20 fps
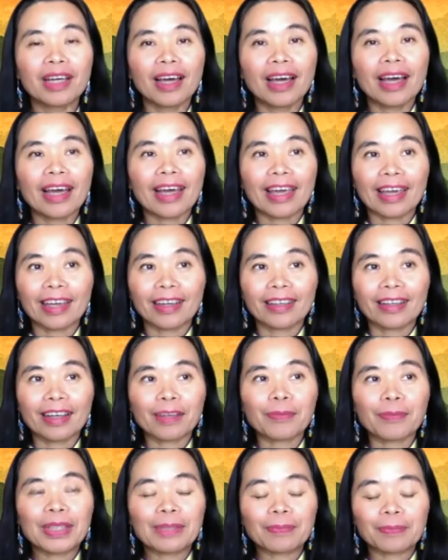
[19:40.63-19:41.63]
And I
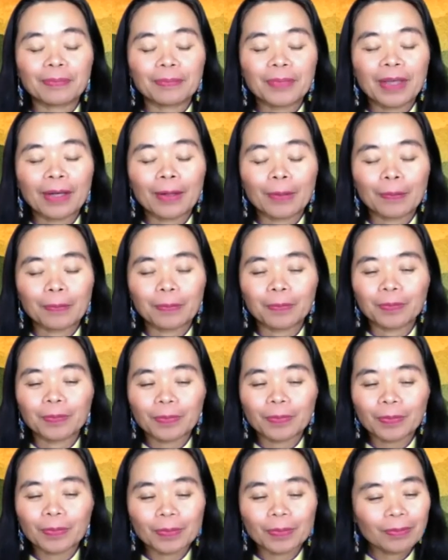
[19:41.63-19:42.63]
mean,
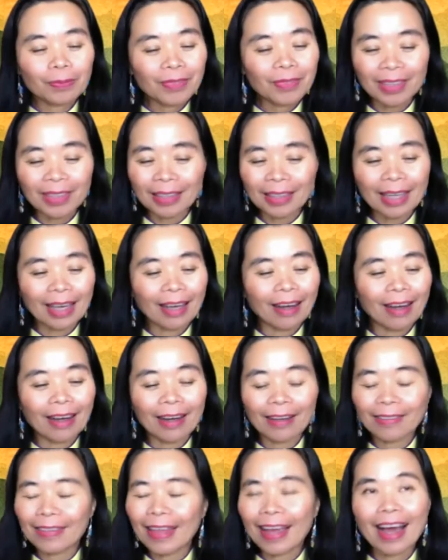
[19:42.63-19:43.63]

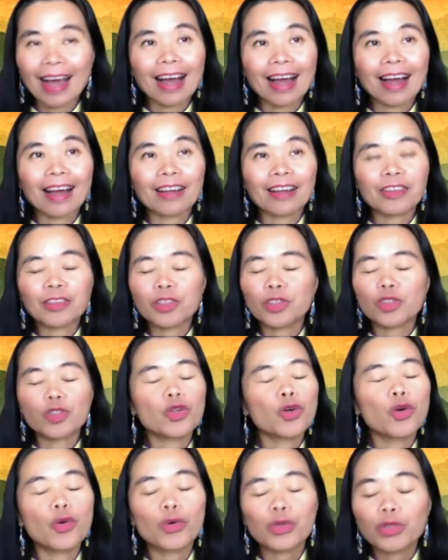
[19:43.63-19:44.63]
there are
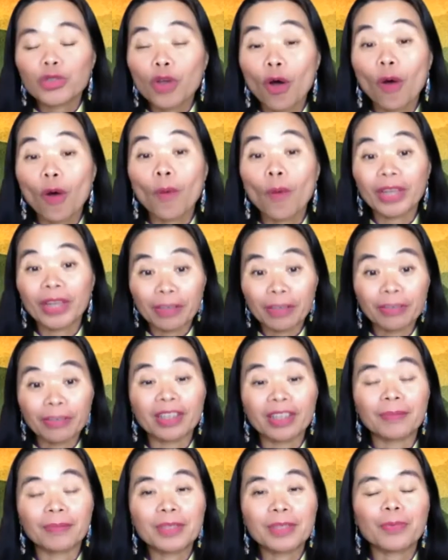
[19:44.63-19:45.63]
so many
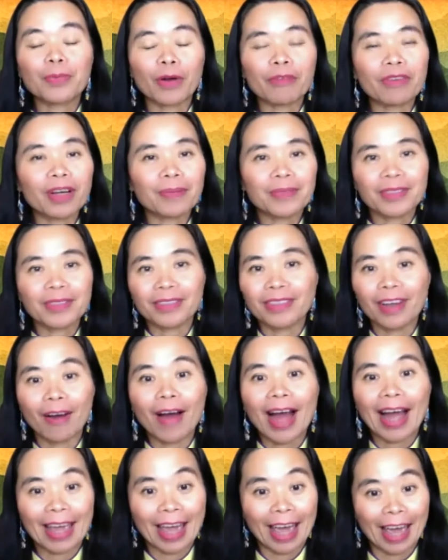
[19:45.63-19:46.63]
Vietnamese proverbs. I
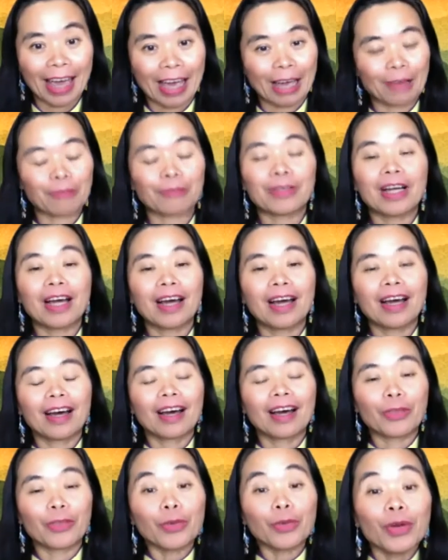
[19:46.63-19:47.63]
have
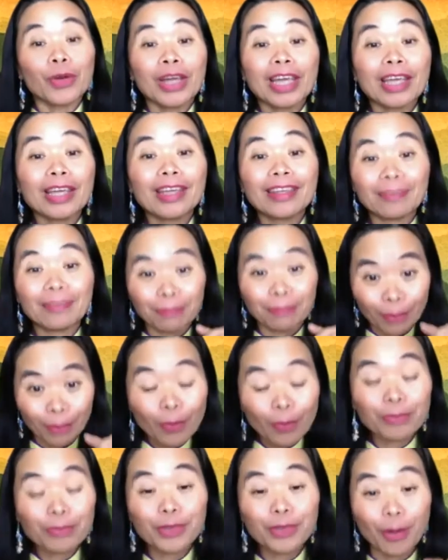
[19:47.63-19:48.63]
3 books
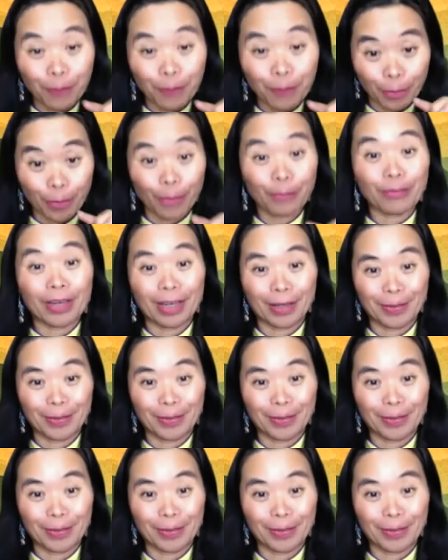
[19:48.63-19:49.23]
of proverbs